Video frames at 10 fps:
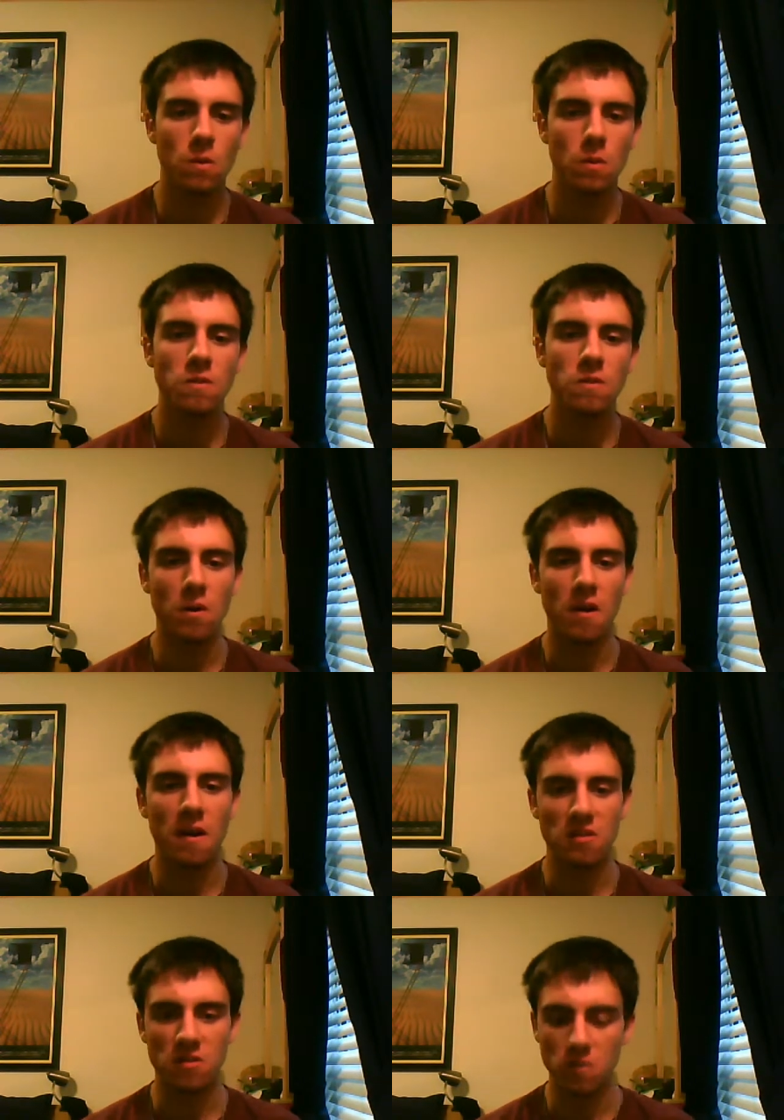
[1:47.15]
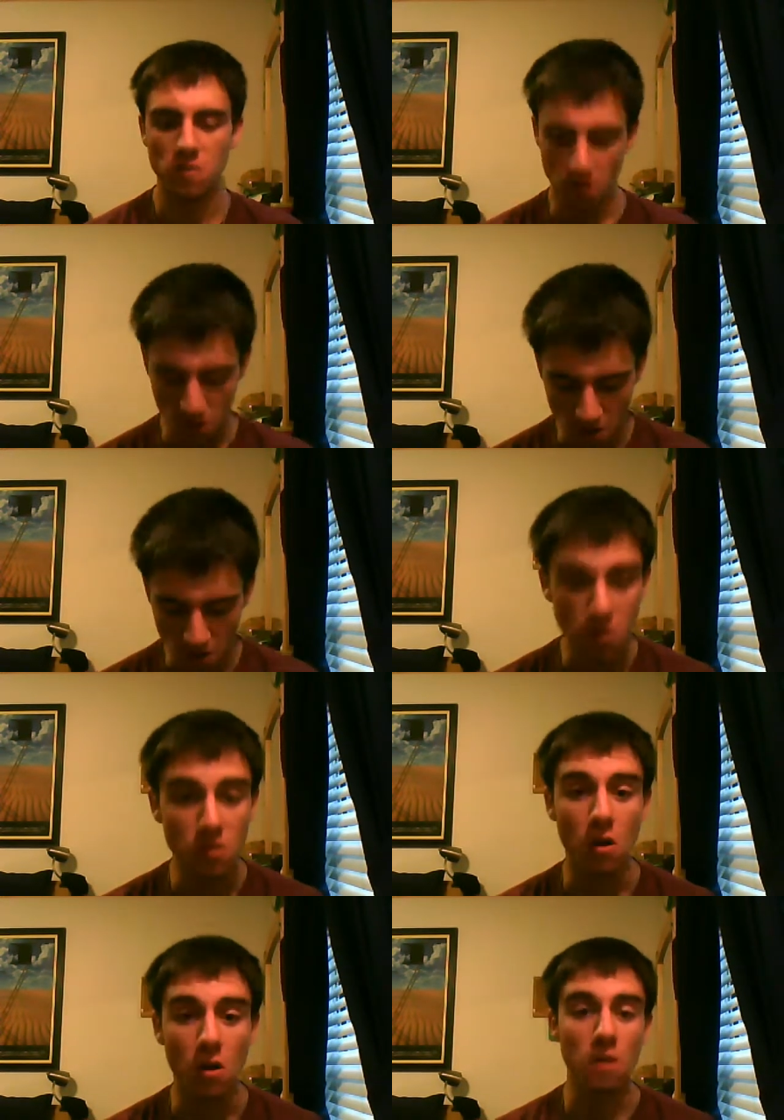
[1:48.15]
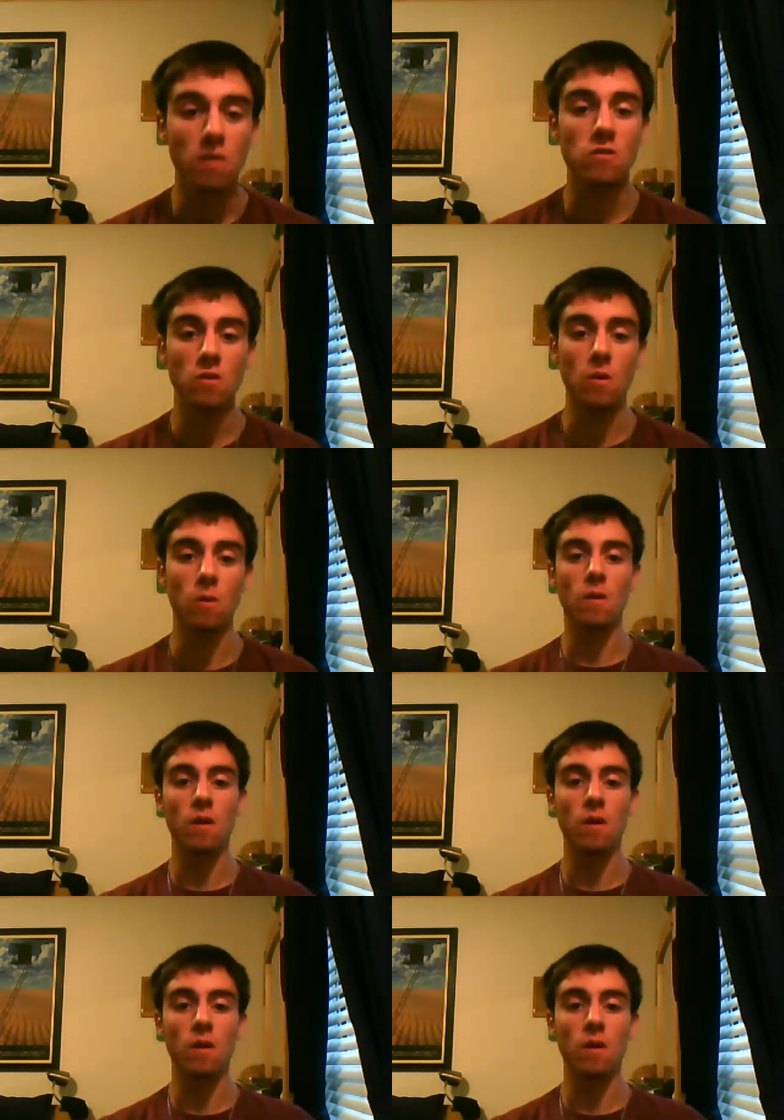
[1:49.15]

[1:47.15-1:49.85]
before I actually really did start. So